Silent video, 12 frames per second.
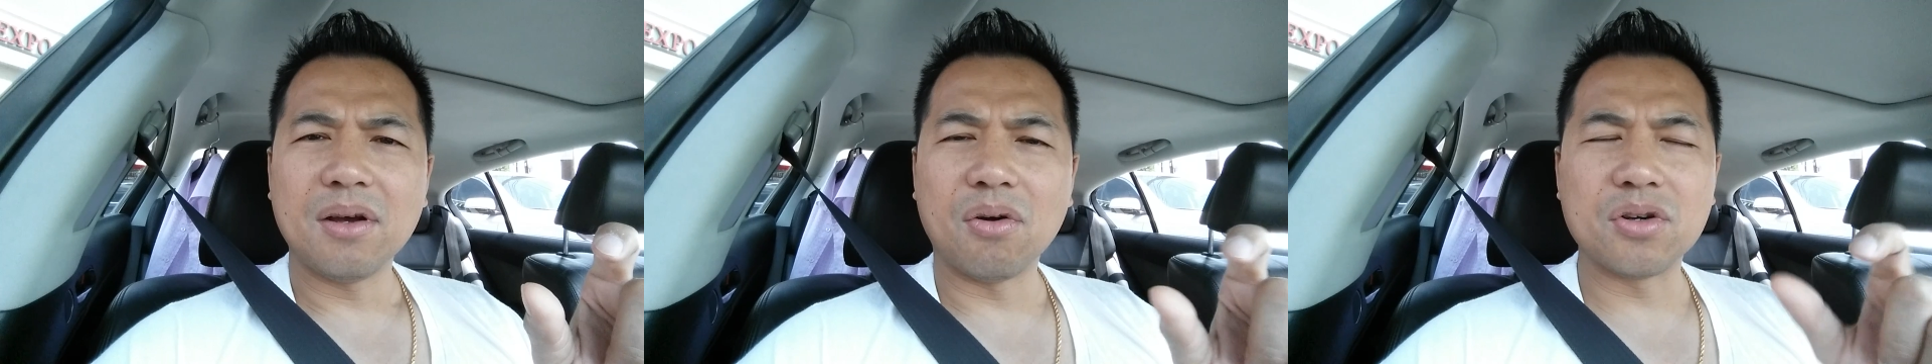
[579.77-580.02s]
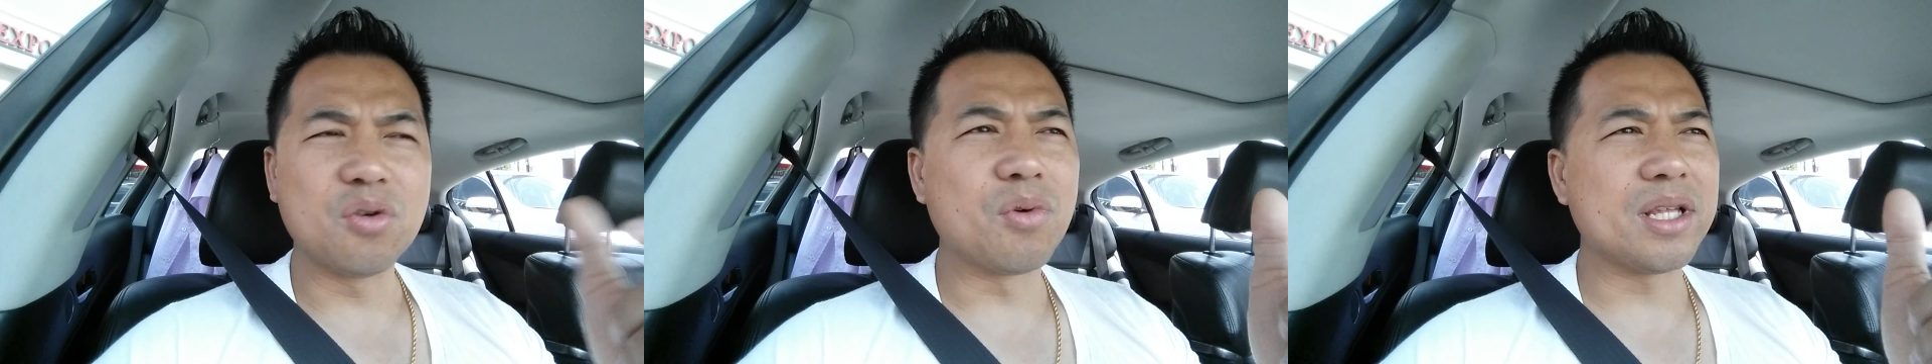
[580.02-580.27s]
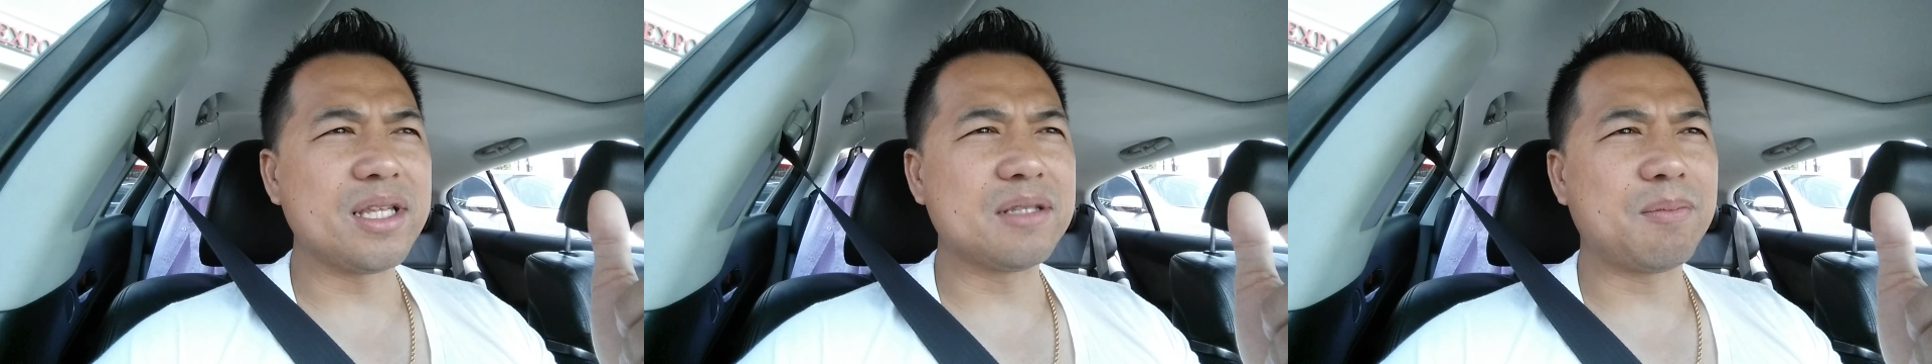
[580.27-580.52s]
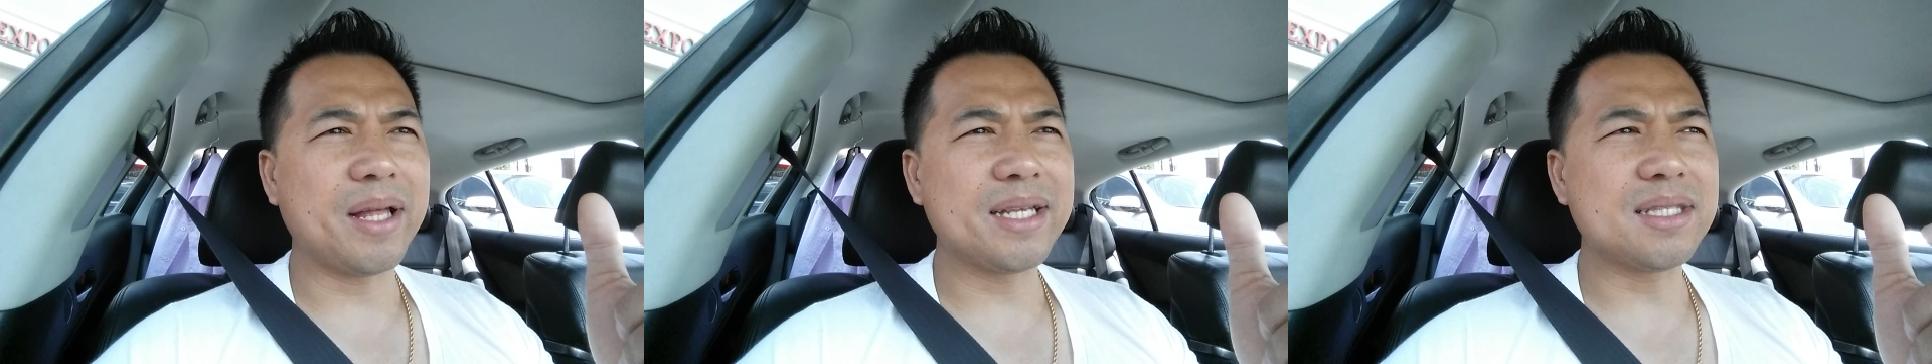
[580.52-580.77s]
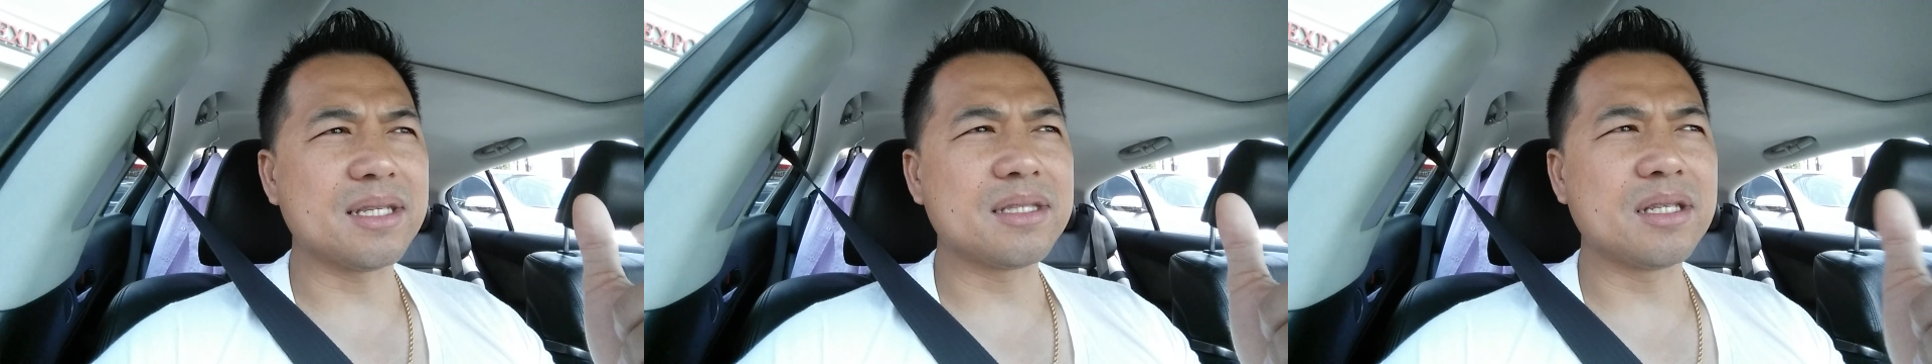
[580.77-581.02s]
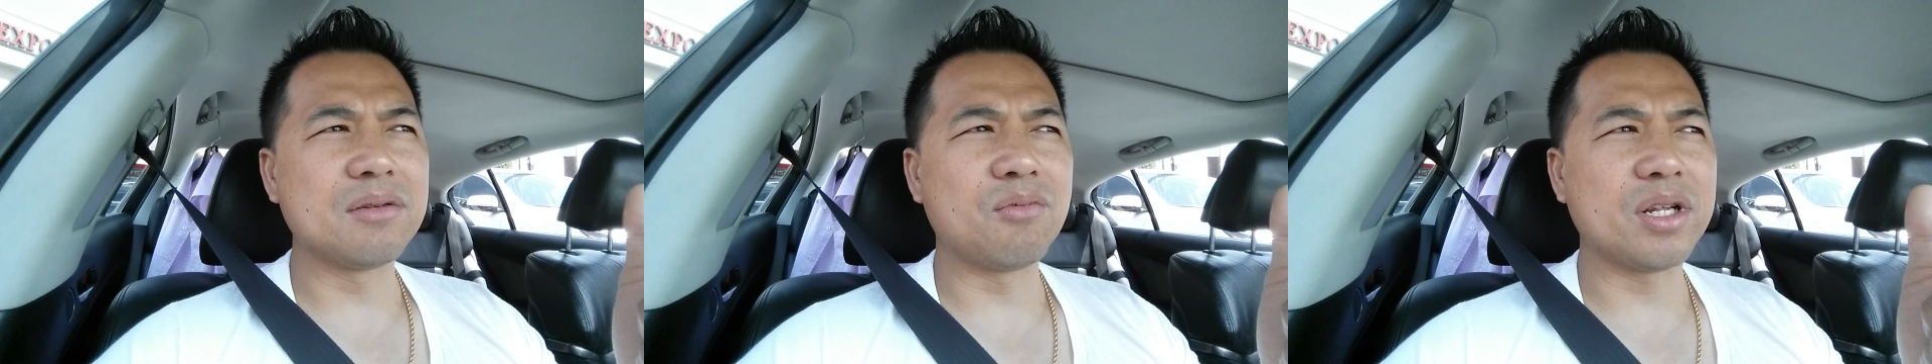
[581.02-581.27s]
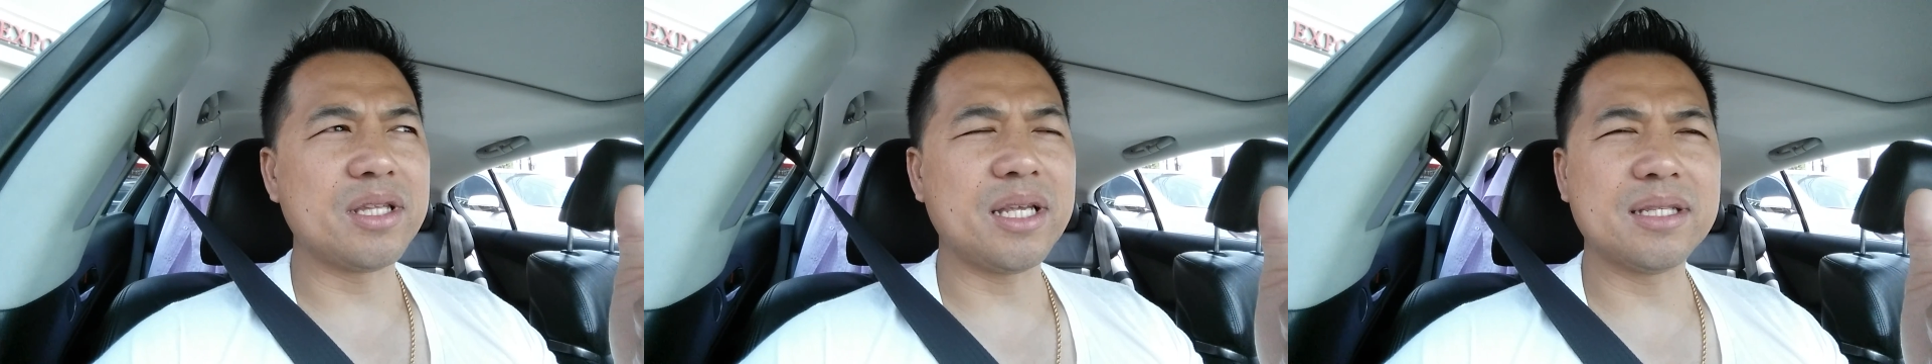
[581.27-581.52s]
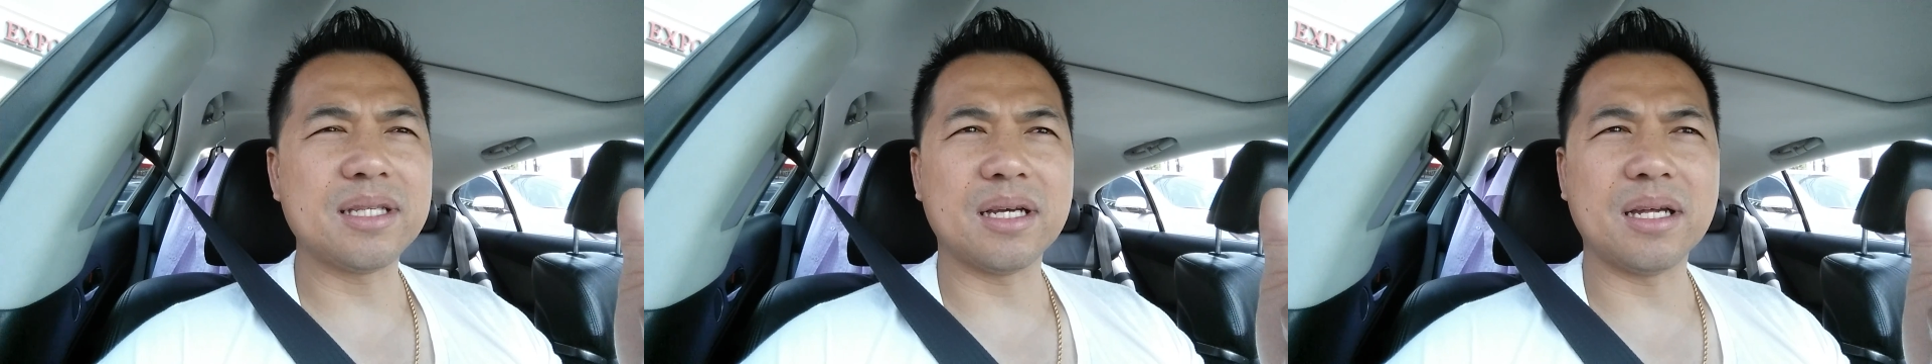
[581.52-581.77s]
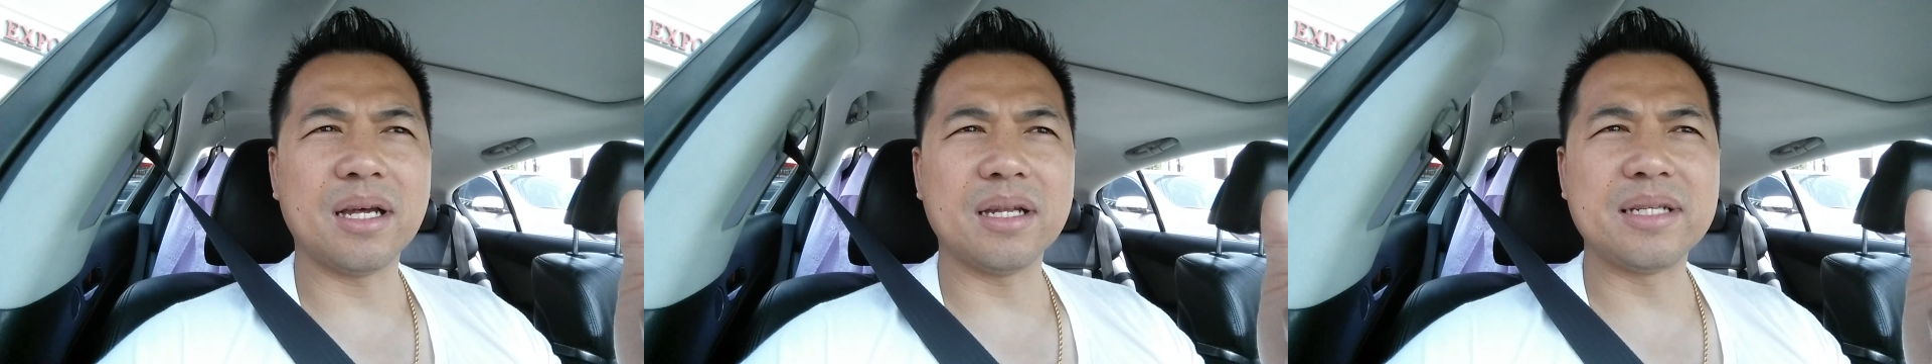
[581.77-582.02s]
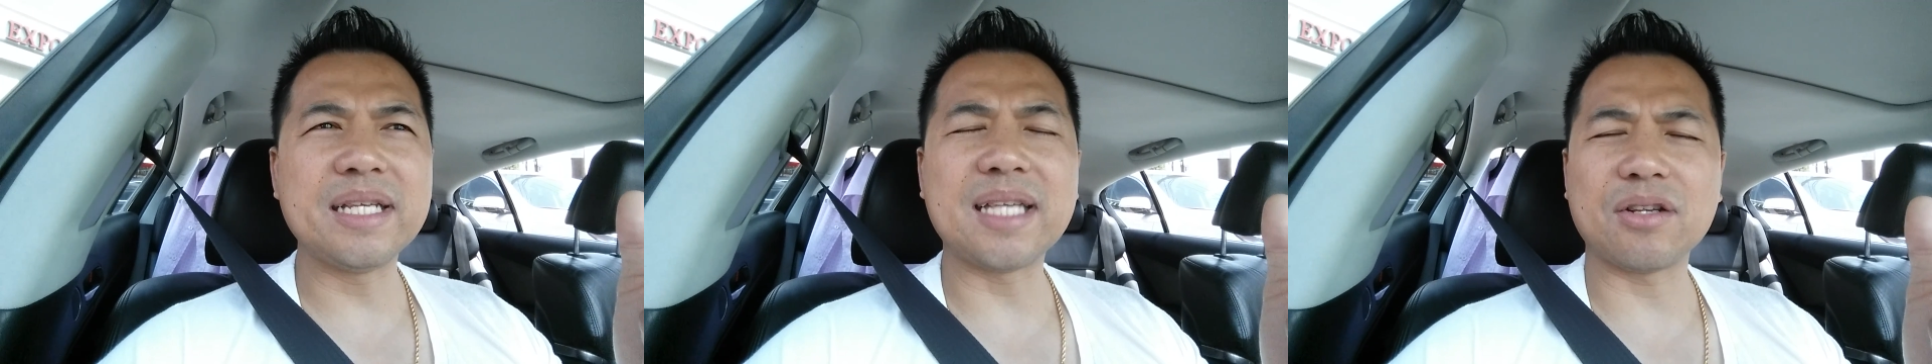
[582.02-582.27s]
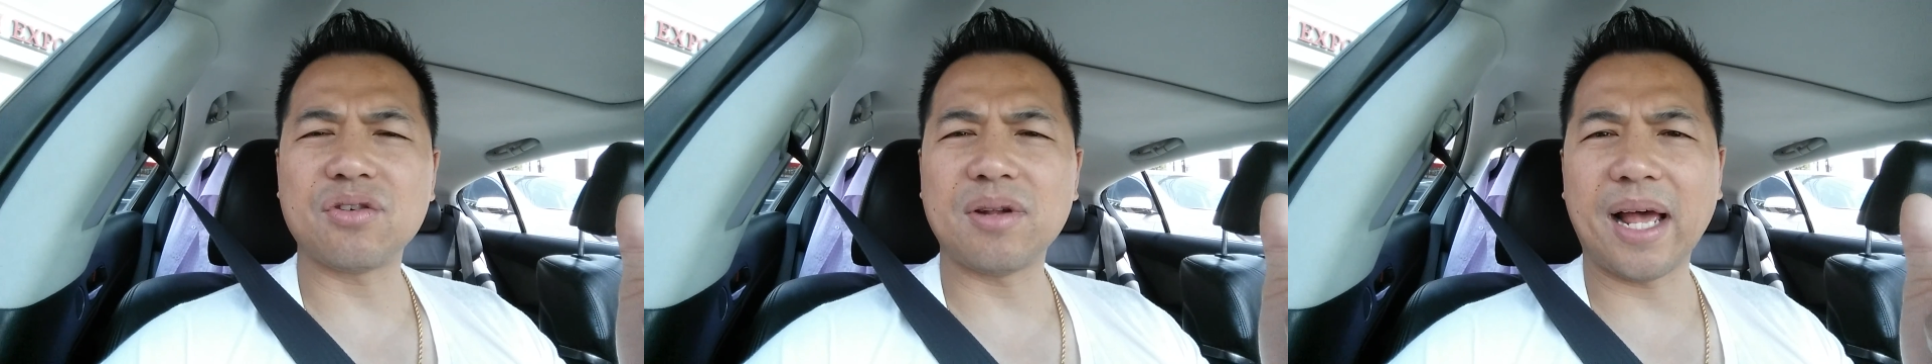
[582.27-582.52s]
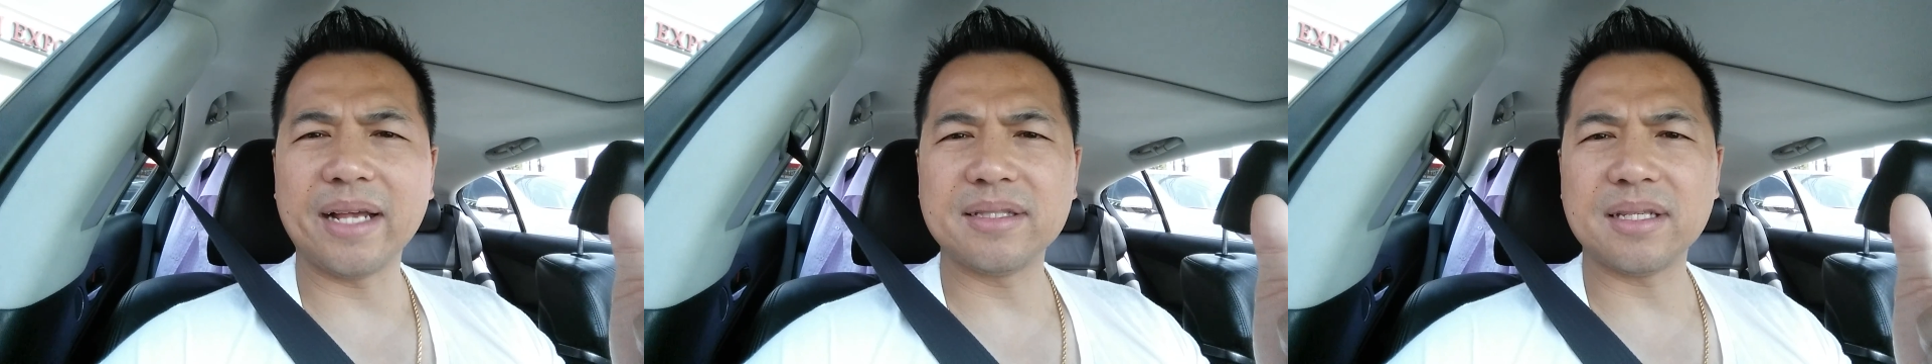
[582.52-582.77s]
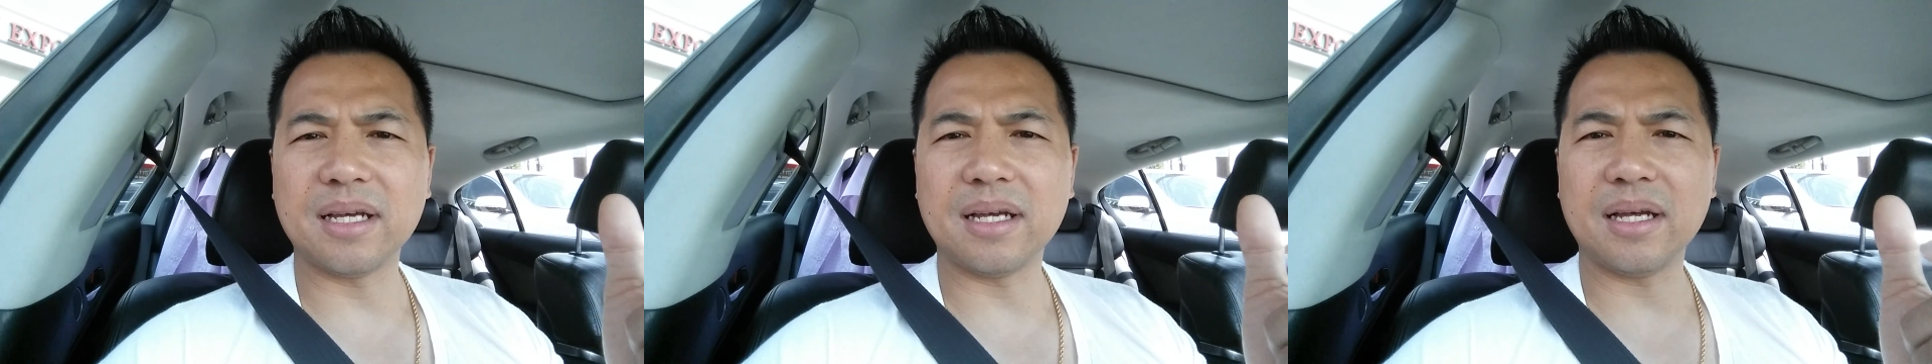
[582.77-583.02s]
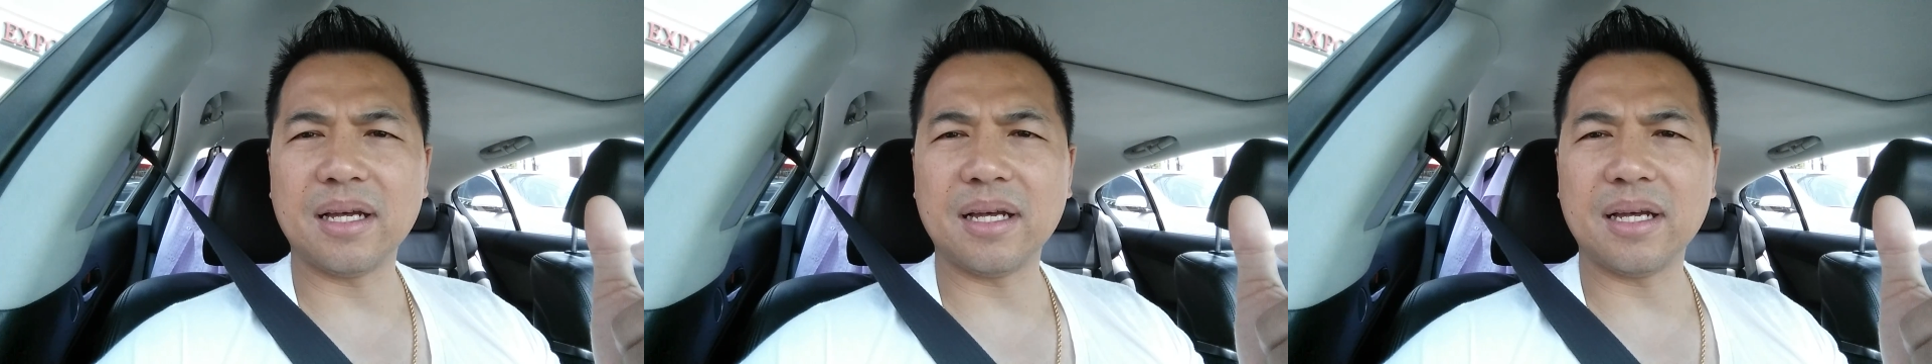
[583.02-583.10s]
or to one of these places, to one of these decentralized